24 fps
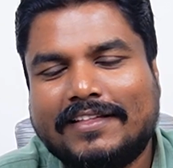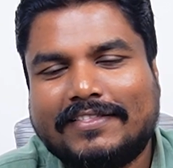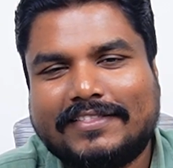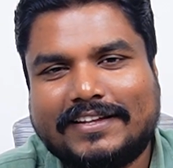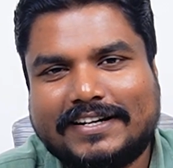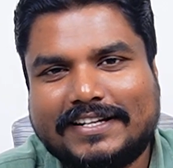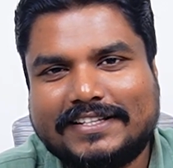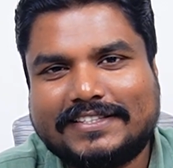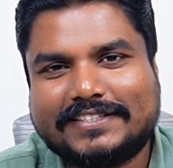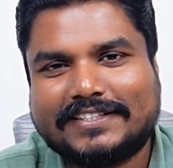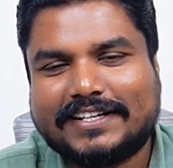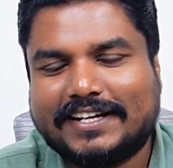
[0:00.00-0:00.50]

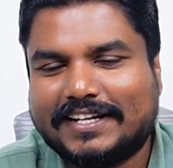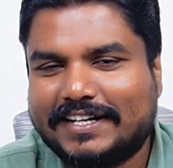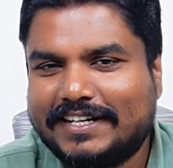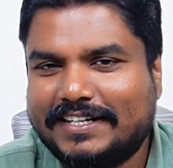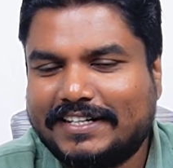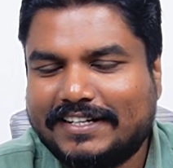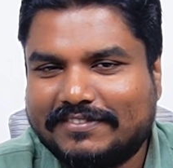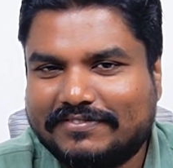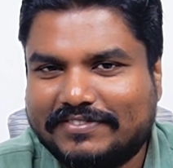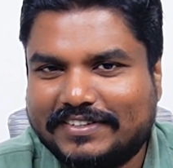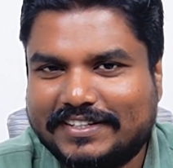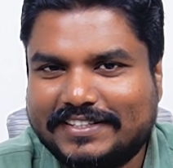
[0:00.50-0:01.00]
that is
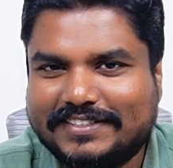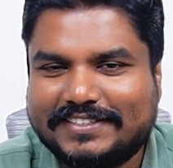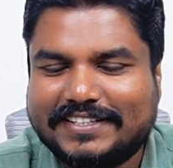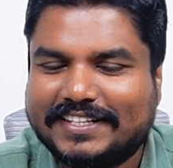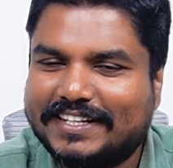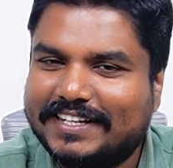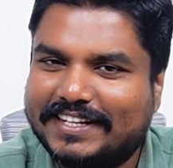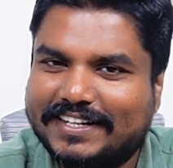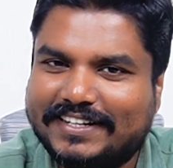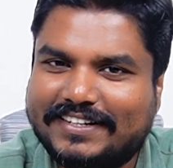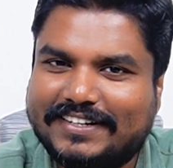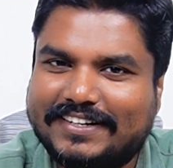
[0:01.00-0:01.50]
Current
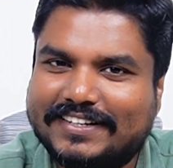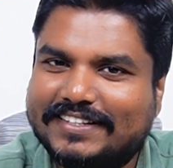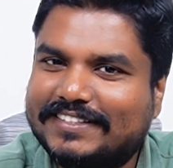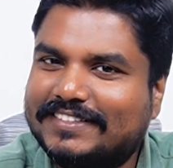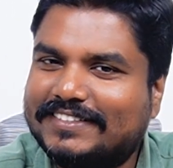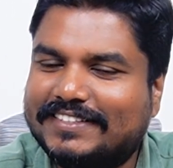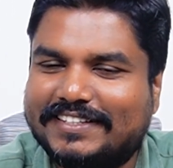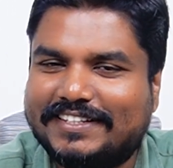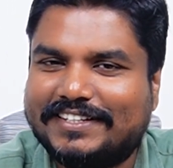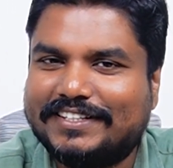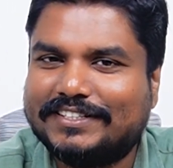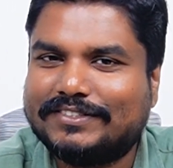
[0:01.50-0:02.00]
Affairs
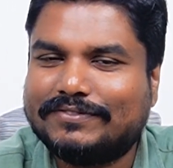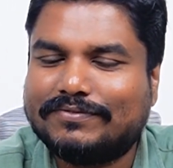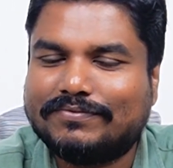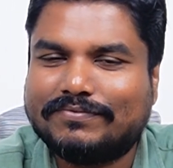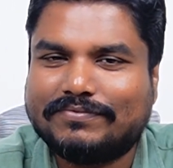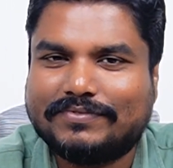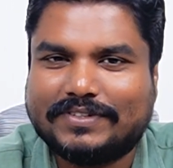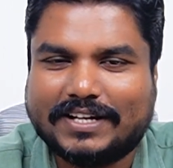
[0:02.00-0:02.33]
Hitlist series